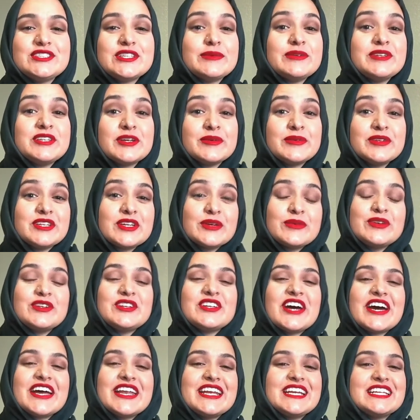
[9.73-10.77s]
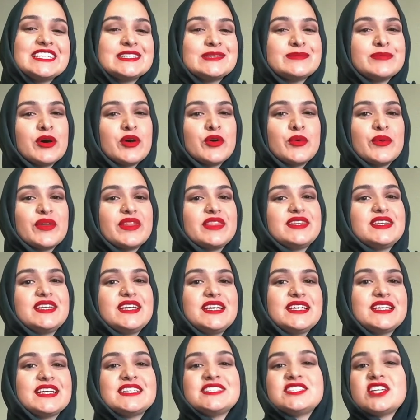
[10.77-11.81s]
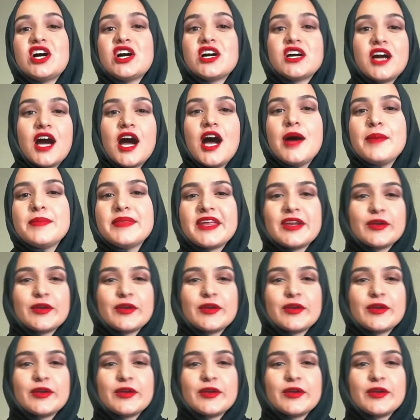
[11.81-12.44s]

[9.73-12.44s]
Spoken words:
www.inspowithtina.com.